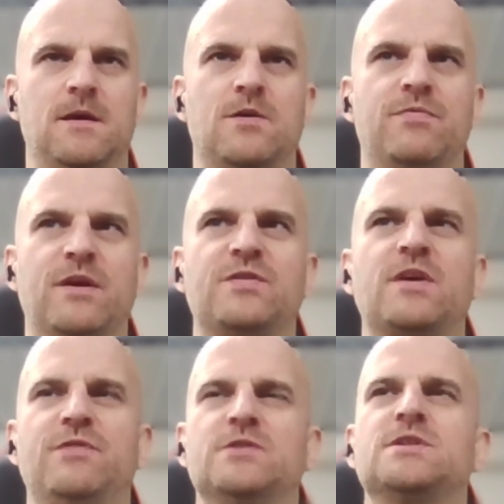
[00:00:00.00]
There's
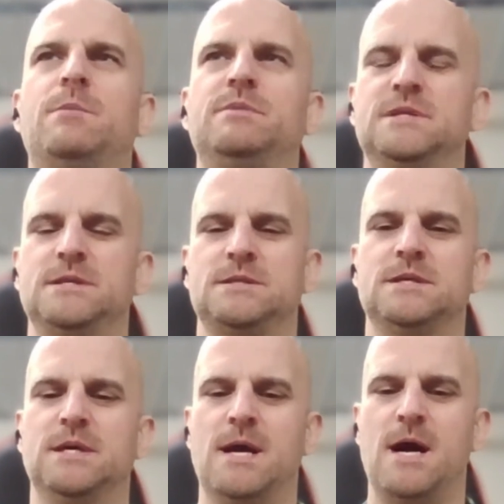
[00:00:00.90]
a couple things.
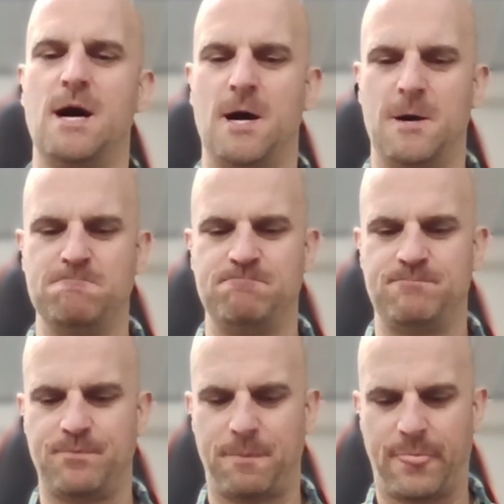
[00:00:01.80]

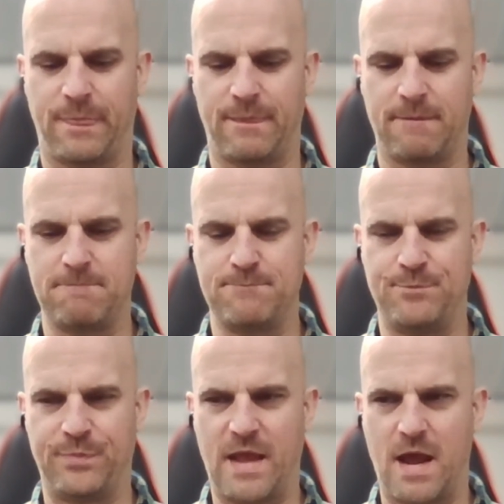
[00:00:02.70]

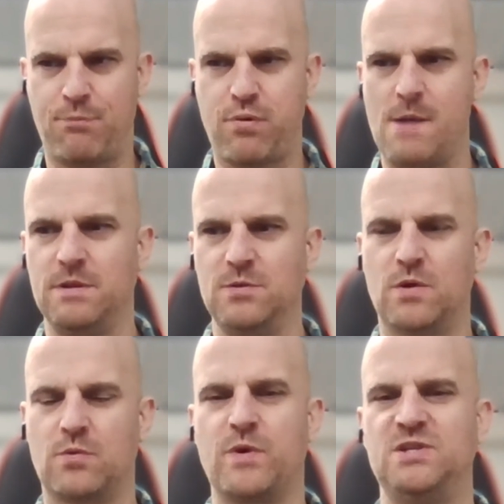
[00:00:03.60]
I probably
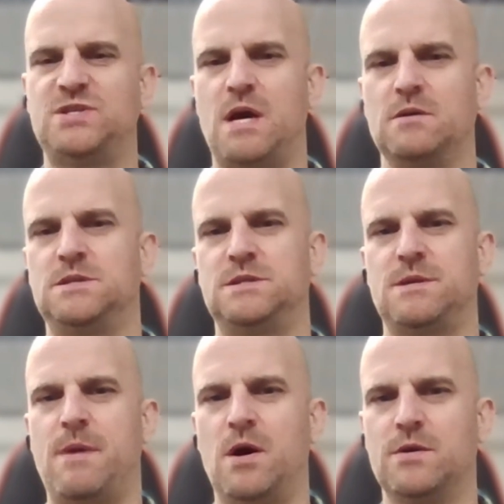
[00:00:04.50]
would have reached out to
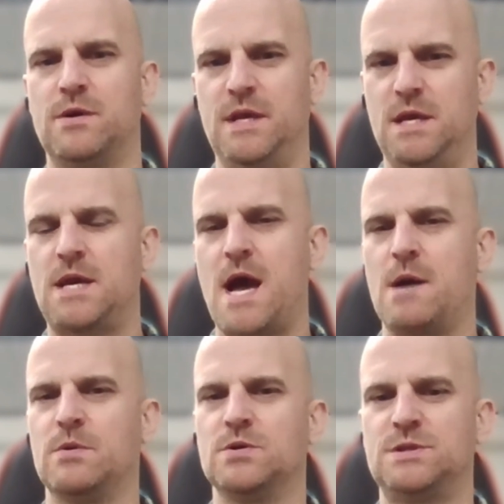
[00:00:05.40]
some other
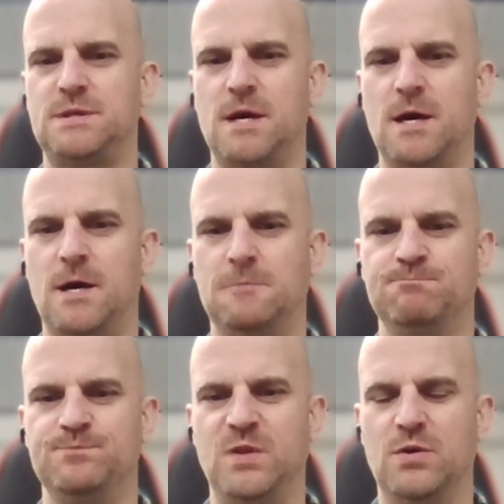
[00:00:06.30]
e-commerce,
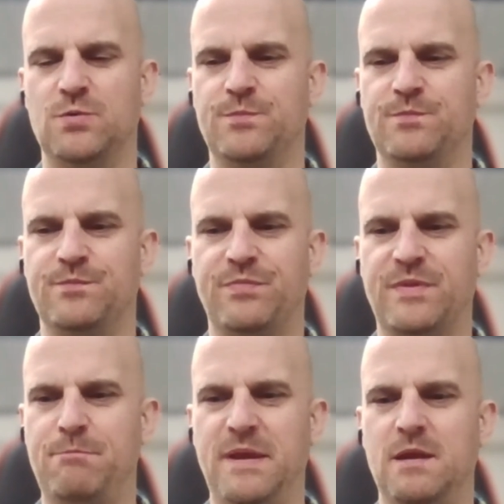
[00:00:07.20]

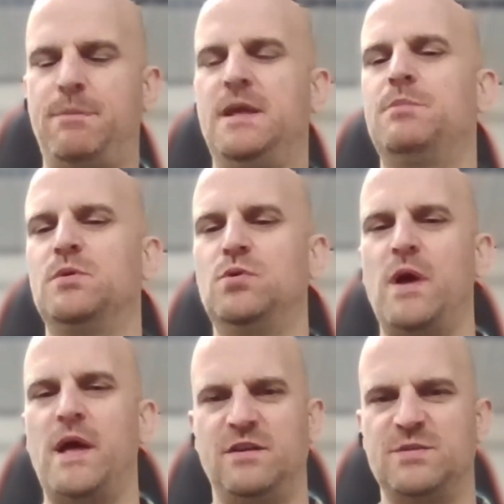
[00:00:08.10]
be it people who
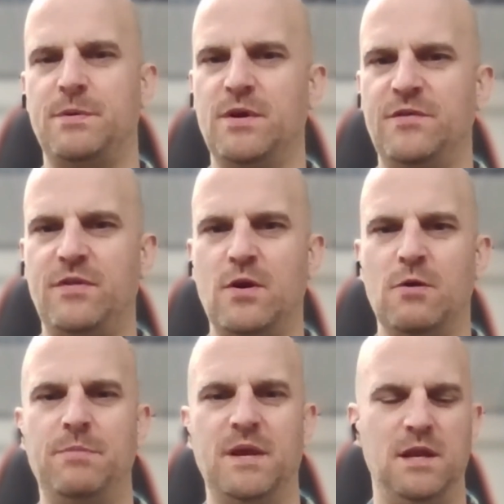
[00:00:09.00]
had experience in
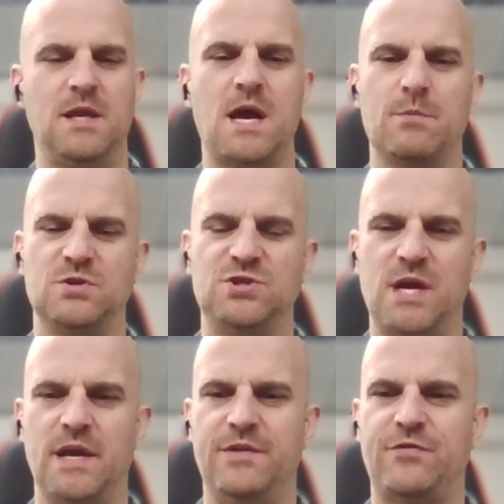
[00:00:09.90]
there, be it e-commerce
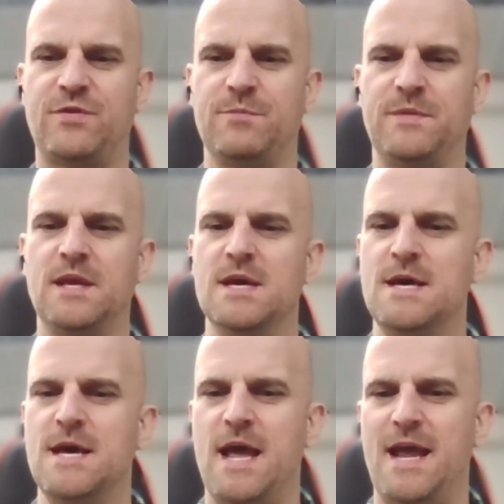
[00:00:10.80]
giants or something,
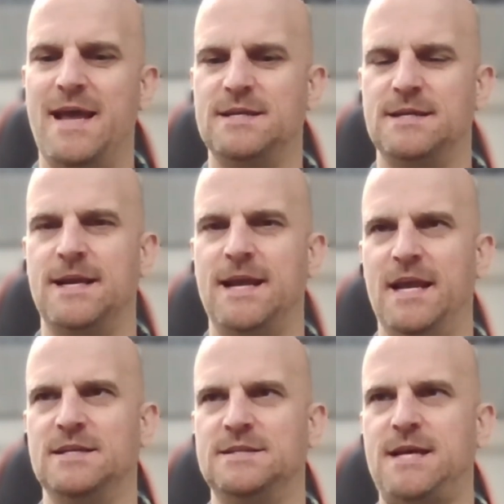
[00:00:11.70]
and
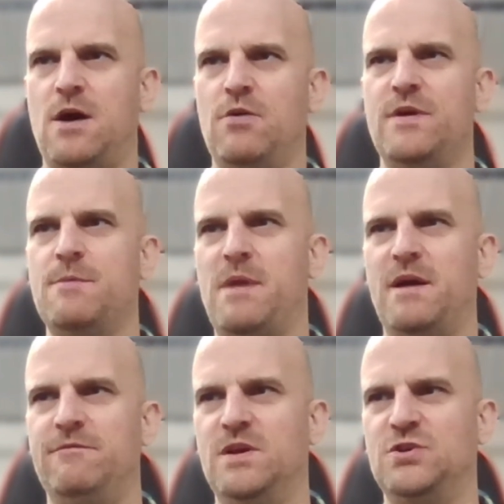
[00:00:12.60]
tell them
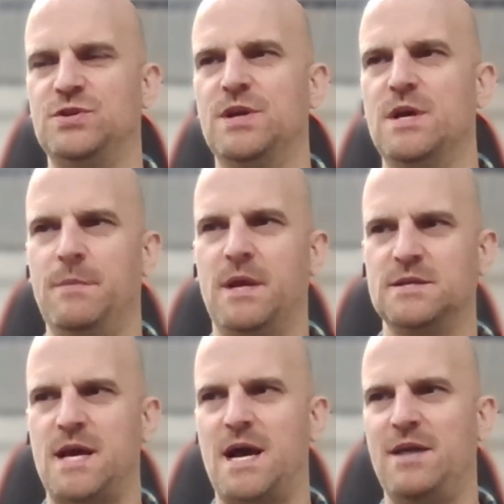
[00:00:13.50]
my vision.
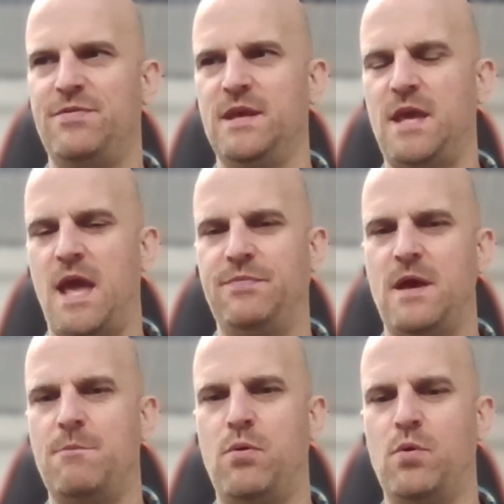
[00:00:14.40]
Because I think at
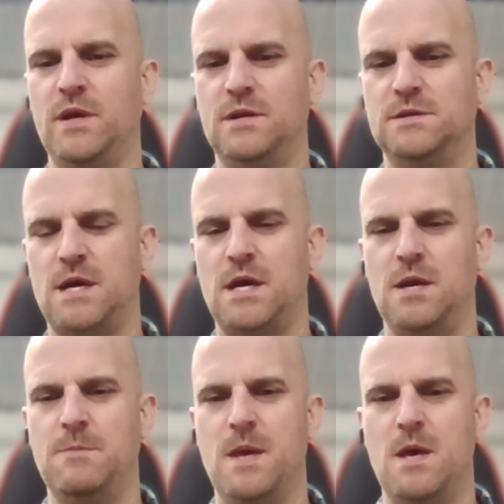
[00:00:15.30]
that point in
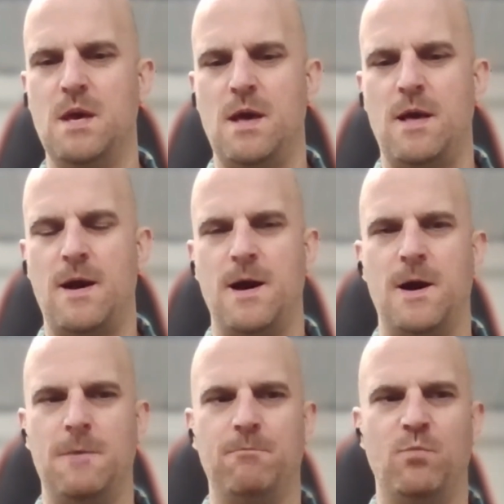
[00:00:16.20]
time,
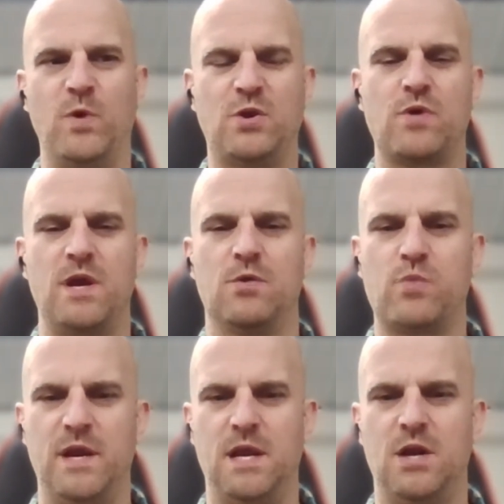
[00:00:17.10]
we created
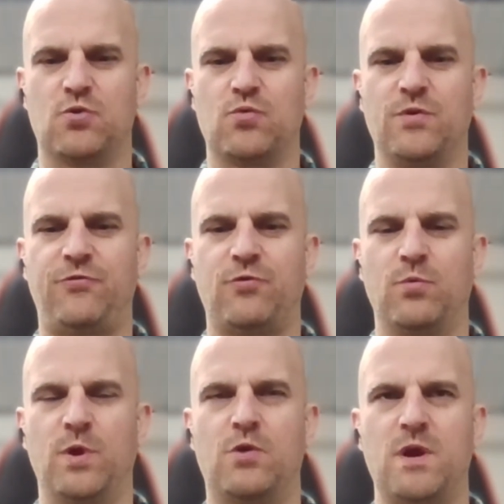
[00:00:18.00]
Radiator Grill Store.
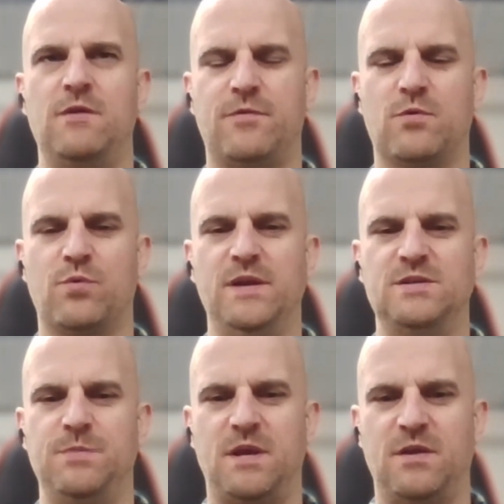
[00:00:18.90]
We created for a
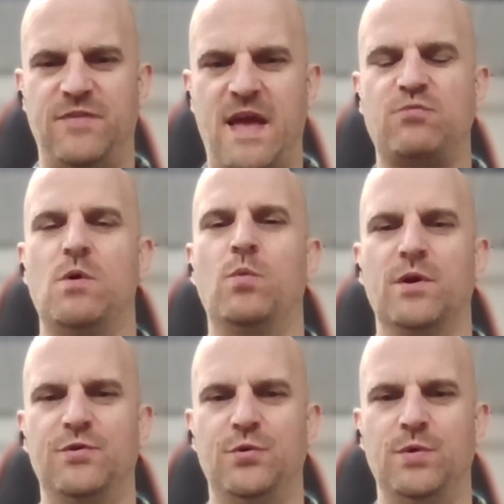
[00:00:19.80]
reason because that's what
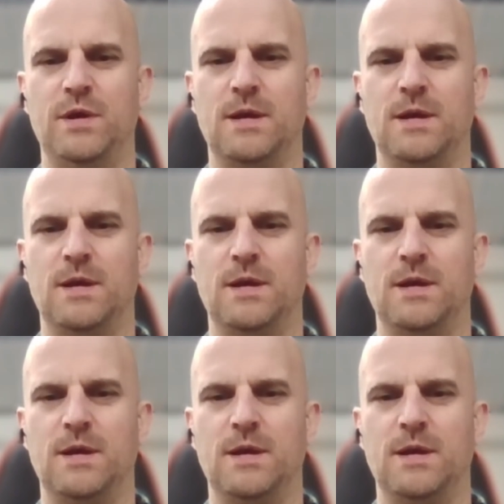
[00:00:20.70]
we were doing.